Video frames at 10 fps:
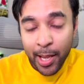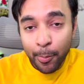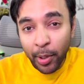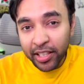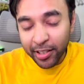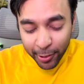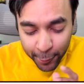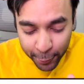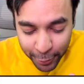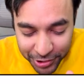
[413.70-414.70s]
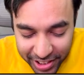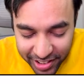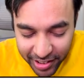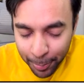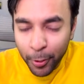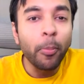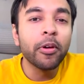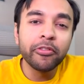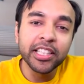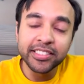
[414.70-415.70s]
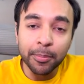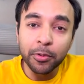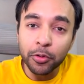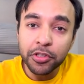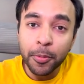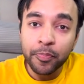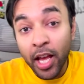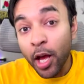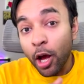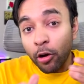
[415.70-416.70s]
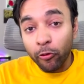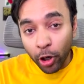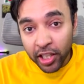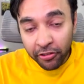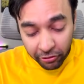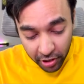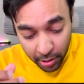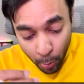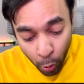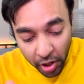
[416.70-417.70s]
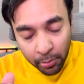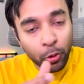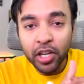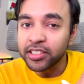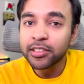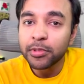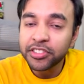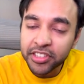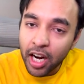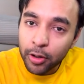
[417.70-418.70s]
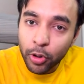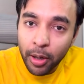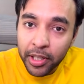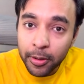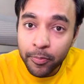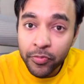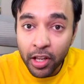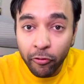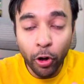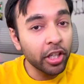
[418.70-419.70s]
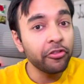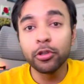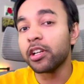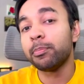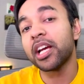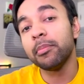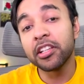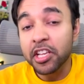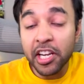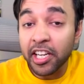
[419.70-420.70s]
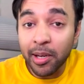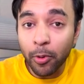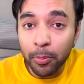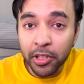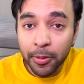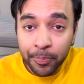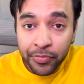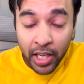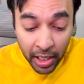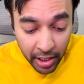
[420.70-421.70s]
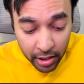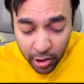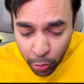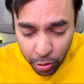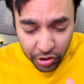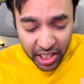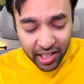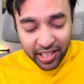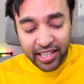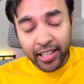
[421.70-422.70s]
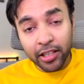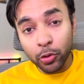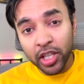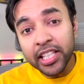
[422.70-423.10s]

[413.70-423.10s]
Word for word: But do you see the problem with this approach? What if more and more customers start to come in? What if you are becoming really, really popular? Do you think that you can